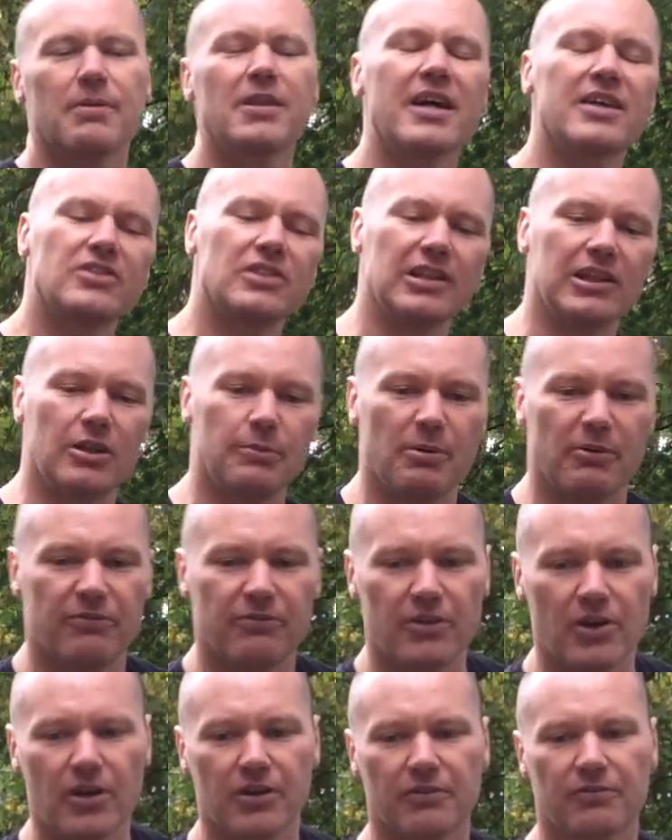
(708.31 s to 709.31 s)
But that's a little bit
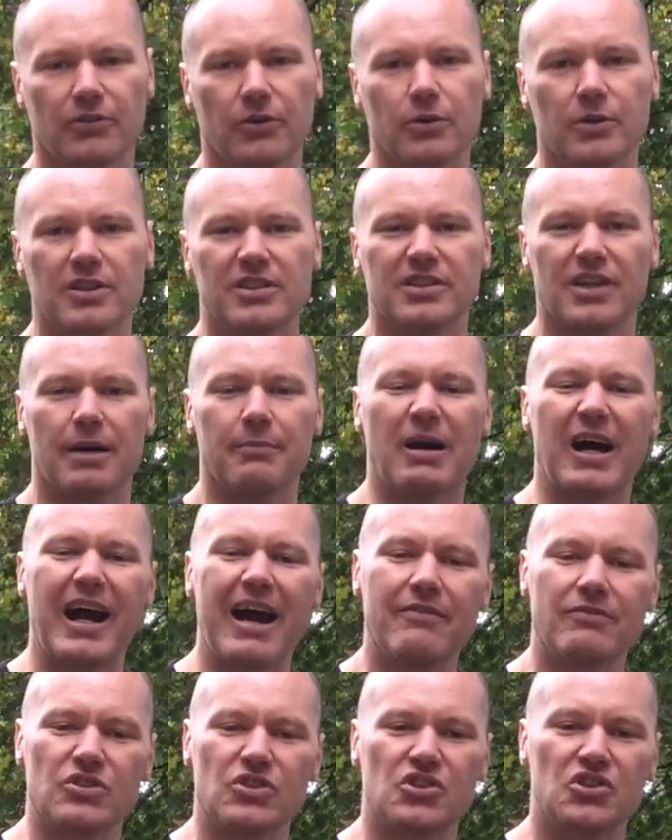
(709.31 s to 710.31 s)
further forward in time.
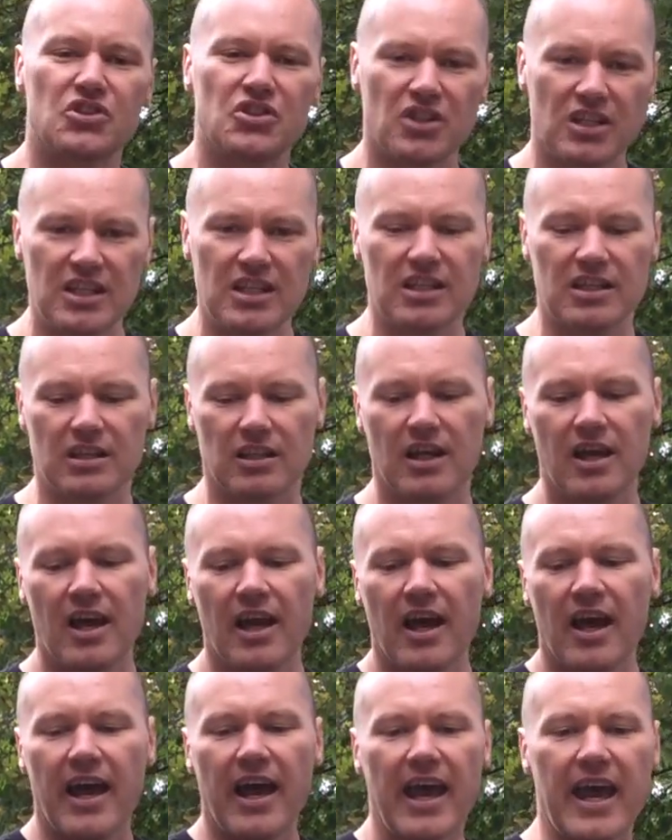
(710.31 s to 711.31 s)
I haven't seen
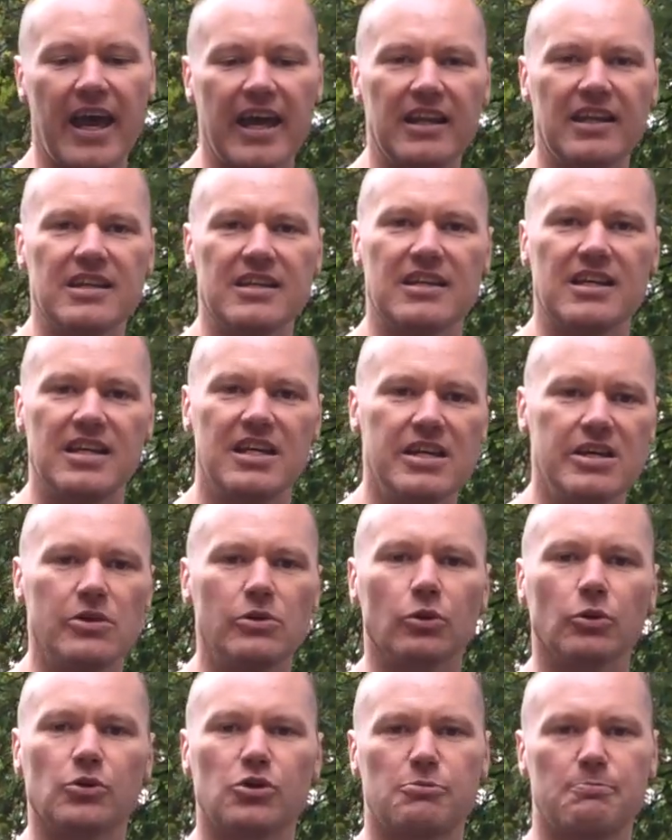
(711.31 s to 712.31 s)
any
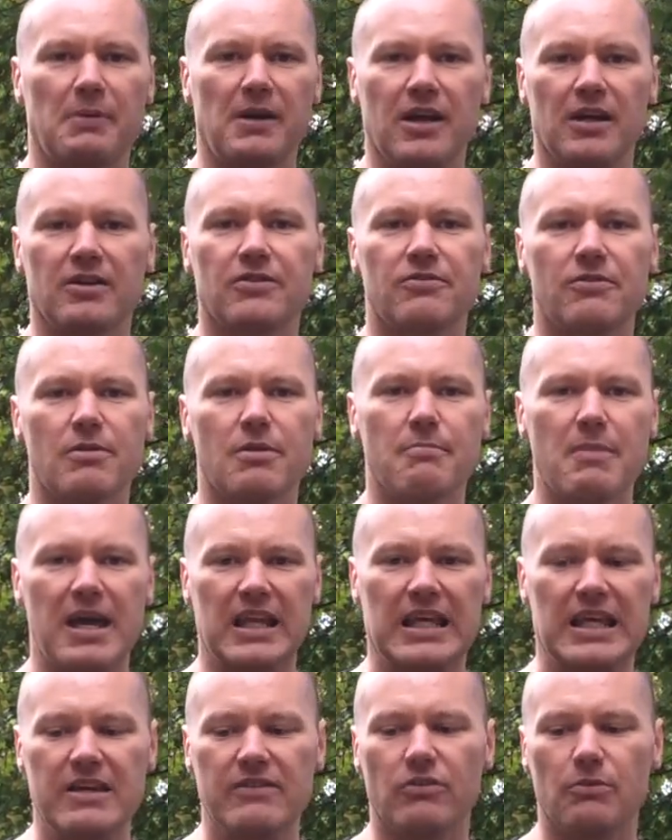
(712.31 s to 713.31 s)
eel spears from the
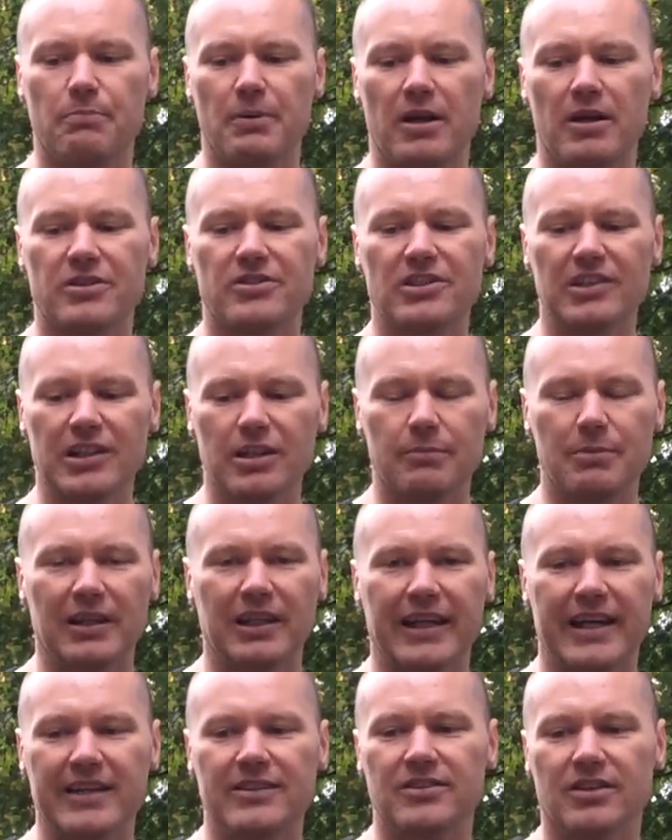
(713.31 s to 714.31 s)
medieval period, it's a little
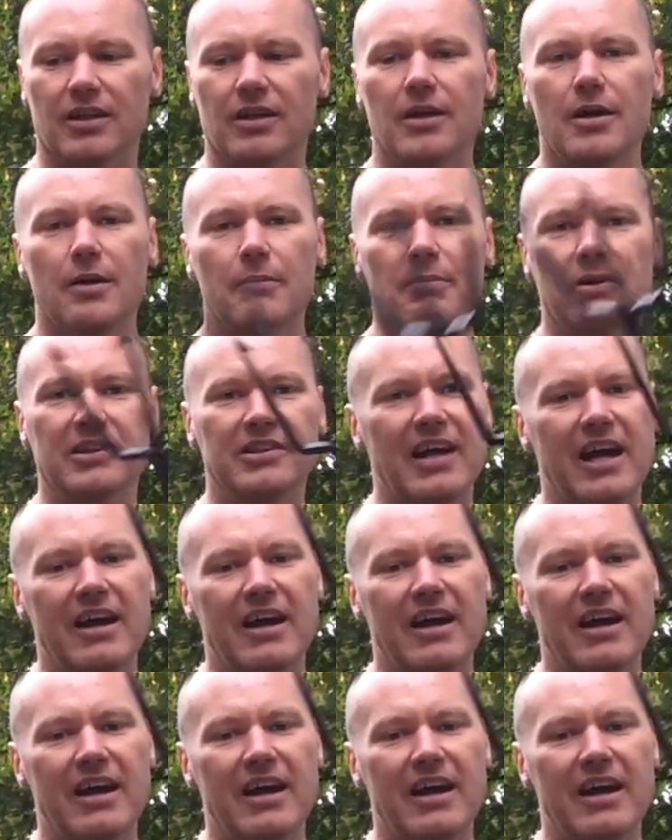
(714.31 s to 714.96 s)
bit later. But